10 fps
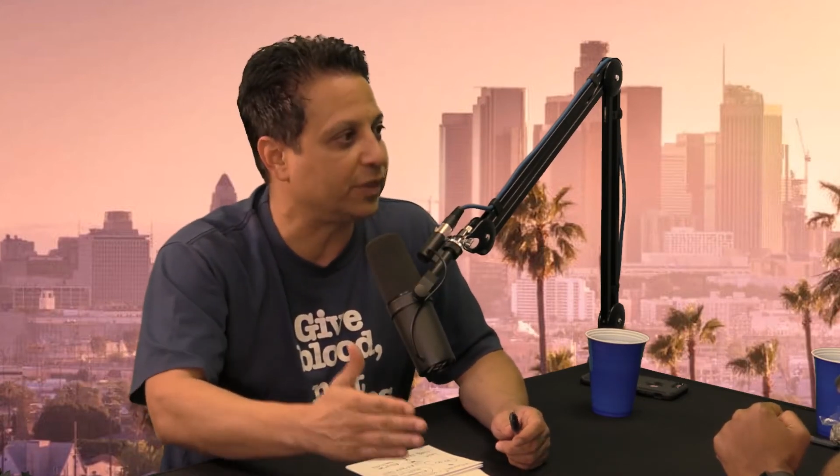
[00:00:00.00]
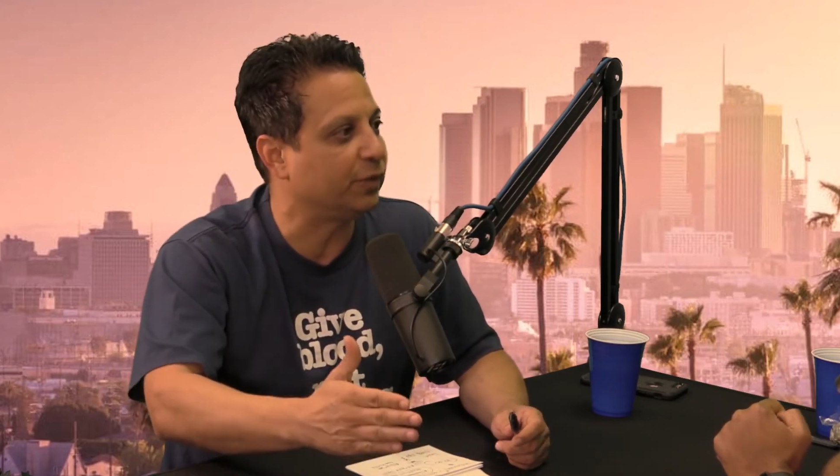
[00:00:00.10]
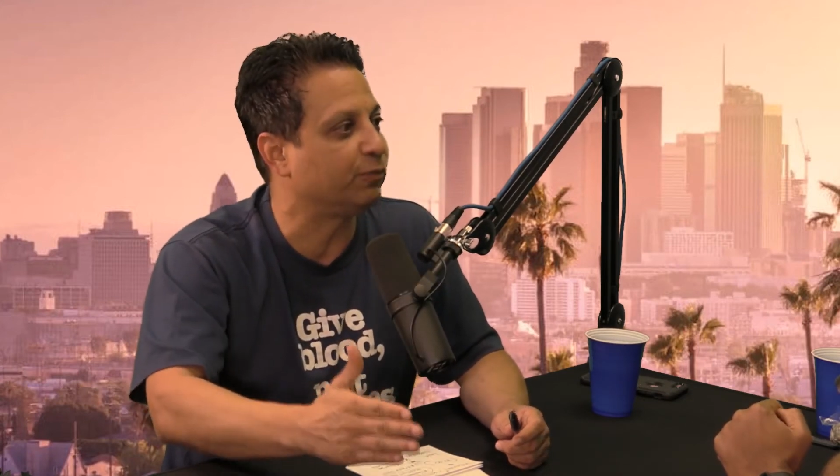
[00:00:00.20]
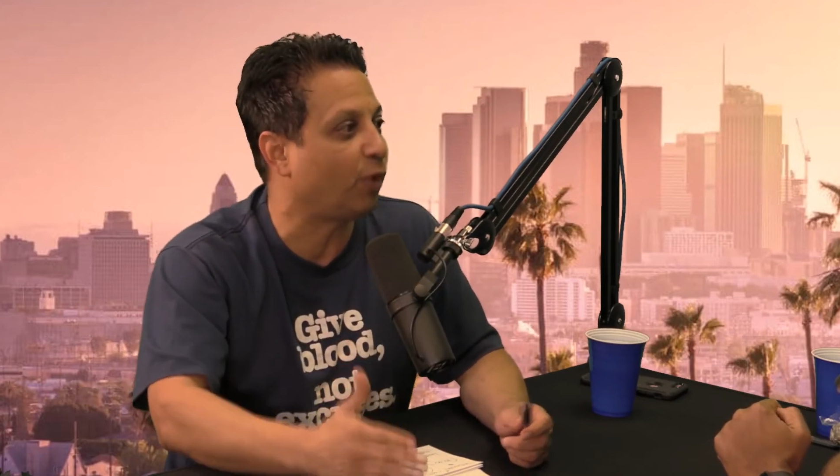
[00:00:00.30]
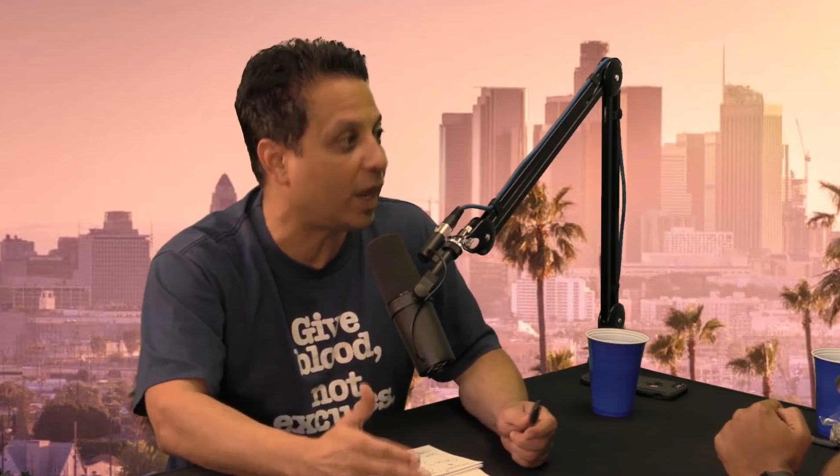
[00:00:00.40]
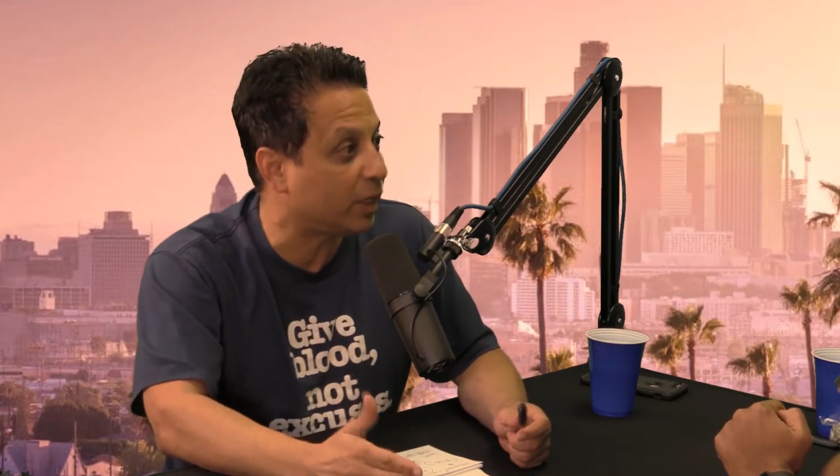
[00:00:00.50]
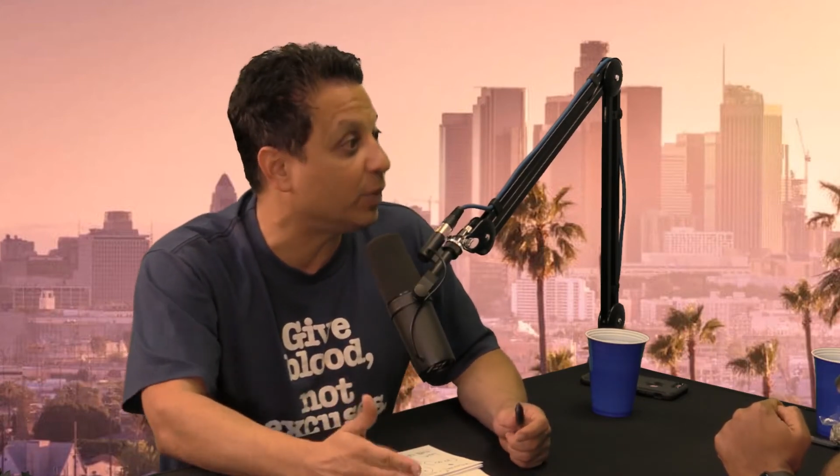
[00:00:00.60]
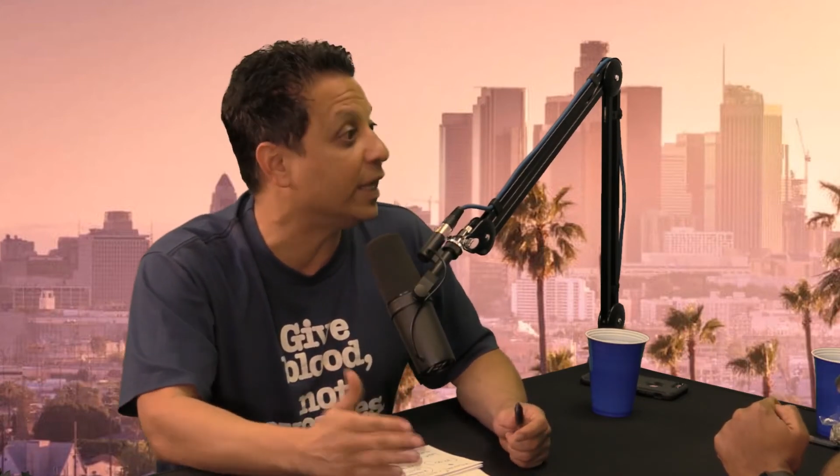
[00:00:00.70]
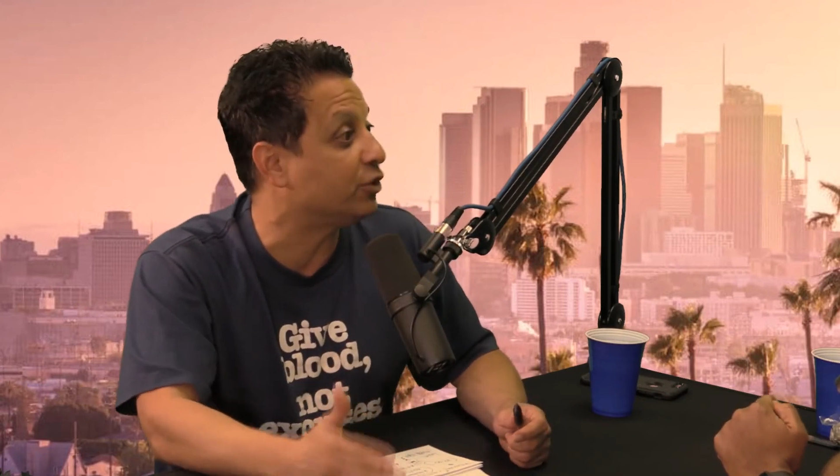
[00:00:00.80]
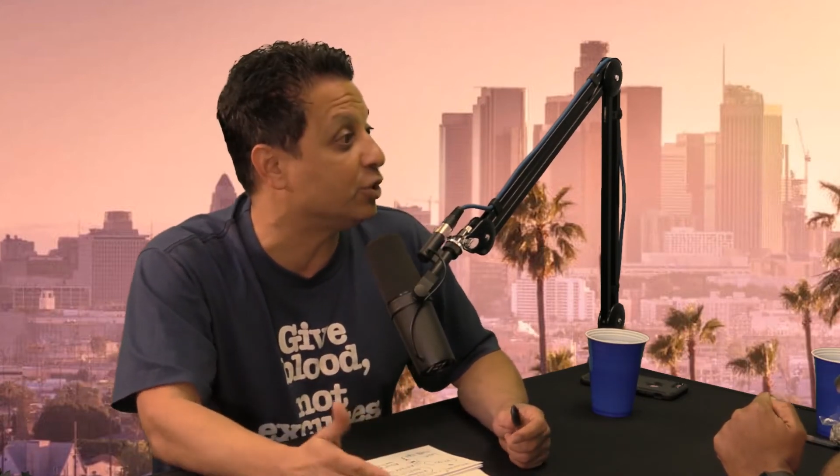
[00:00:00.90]
Then Friday
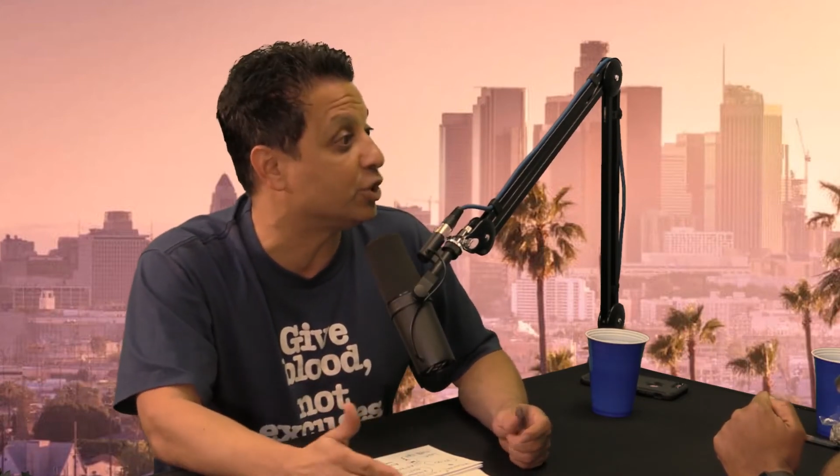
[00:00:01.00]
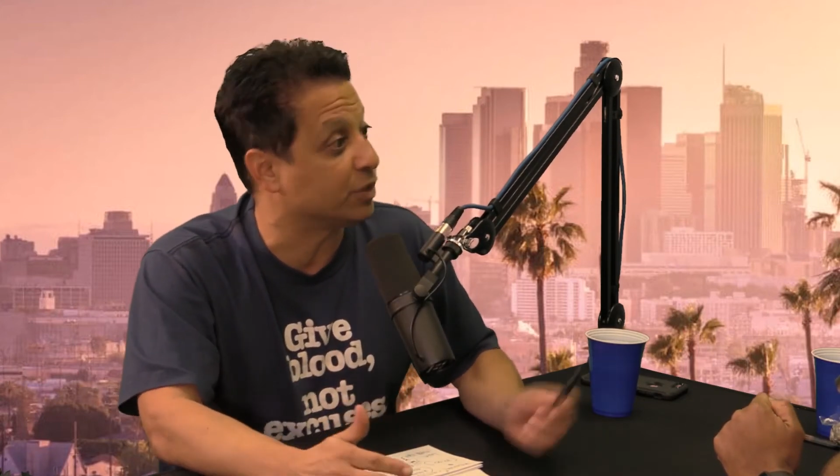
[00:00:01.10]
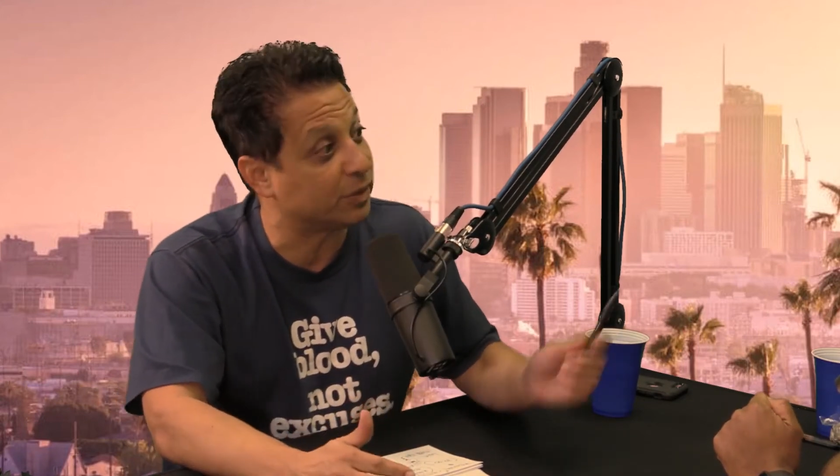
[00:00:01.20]
we had 2 shows.